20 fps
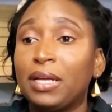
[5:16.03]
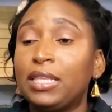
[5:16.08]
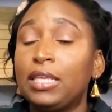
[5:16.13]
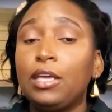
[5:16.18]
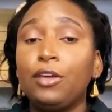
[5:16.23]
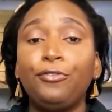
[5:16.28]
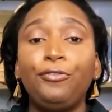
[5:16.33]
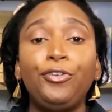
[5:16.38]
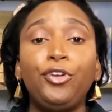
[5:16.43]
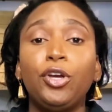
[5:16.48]

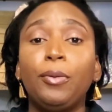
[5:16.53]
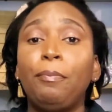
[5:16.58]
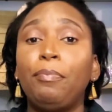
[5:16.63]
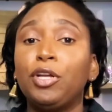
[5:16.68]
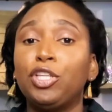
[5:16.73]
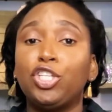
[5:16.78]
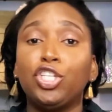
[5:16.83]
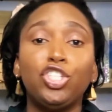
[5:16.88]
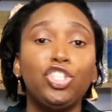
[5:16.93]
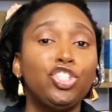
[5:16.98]
But if you're
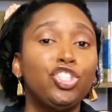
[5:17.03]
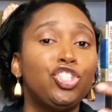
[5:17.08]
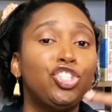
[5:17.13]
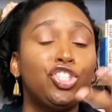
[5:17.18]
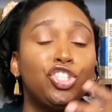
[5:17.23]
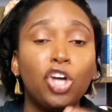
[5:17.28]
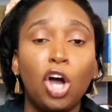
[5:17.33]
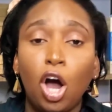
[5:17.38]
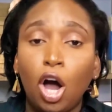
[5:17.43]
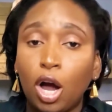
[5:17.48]
putting
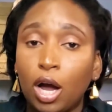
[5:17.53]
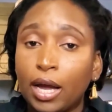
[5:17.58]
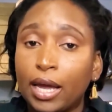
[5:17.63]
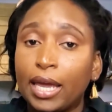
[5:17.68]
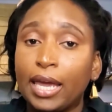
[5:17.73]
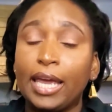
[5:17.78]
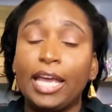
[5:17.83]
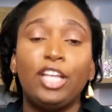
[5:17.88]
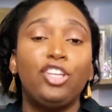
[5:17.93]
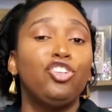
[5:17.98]

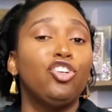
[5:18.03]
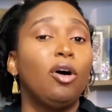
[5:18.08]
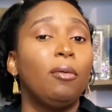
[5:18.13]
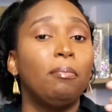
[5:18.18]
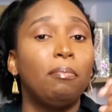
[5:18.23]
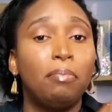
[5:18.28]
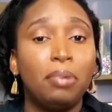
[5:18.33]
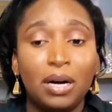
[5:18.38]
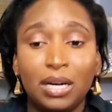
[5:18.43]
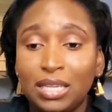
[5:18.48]
junk in
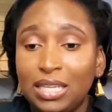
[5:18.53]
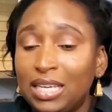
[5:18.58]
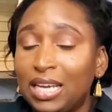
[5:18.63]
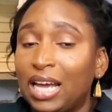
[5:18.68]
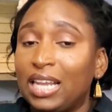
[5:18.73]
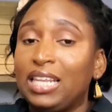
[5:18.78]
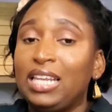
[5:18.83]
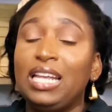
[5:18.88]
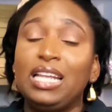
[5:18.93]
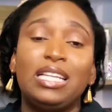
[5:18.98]
your body
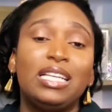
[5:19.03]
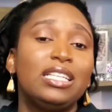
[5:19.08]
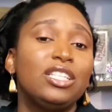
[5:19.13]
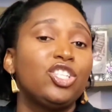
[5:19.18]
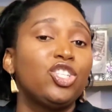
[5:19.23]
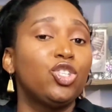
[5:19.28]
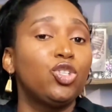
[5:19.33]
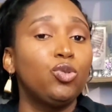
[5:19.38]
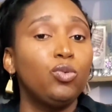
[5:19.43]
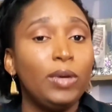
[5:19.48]
and eating
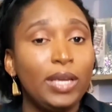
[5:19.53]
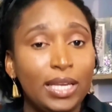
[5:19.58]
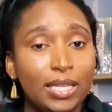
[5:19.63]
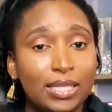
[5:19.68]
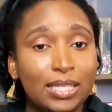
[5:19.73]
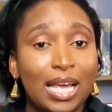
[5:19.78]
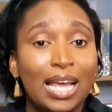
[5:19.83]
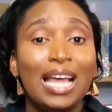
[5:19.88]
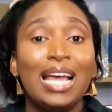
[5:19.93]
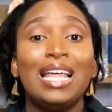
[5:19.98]

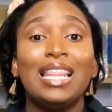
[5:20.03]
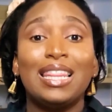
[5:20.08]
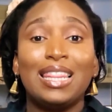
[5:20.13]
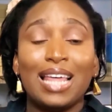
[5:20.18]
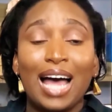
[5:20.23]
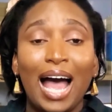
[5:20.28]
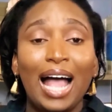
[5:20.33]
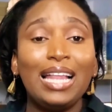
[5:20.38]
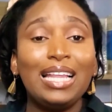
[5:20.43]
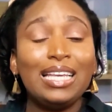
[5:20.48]
sweets,
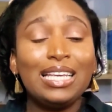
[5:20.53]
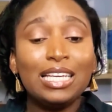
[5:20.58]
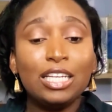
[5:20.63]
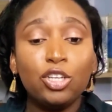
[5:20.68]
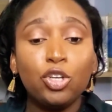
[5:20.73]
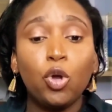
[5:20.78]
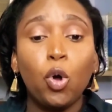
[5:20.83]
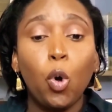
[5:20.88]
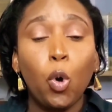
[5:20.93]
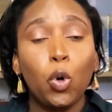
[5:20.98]
that
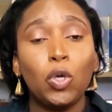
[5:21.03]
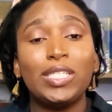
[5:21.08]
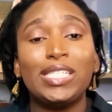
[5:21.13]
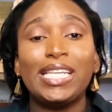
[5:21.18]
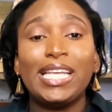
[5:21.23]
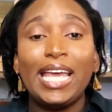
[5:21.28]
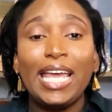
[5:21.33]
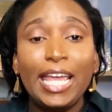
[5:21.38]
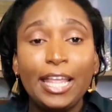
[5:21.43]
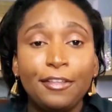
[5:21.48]
could
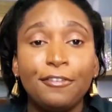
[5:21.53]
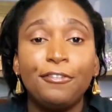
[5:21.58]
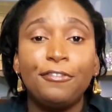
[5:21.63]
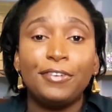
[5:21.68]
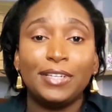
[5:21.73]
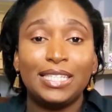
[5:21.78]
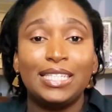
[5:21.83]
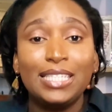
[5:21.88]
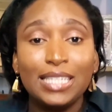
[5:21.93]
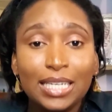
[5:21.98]
cause
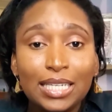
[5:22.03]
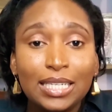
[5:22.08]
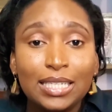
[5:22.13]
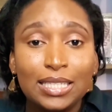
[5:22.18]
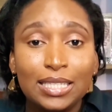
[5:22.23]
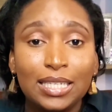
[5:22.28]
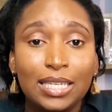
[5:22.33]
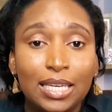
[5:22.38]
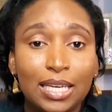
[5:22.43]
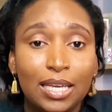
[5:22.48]

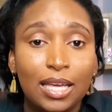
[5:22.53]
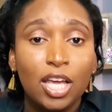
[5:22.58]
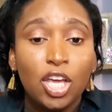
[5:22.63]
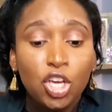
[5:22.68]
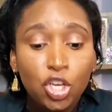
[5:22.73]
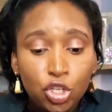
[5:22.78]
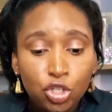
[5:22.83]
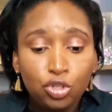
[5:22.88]
infertility.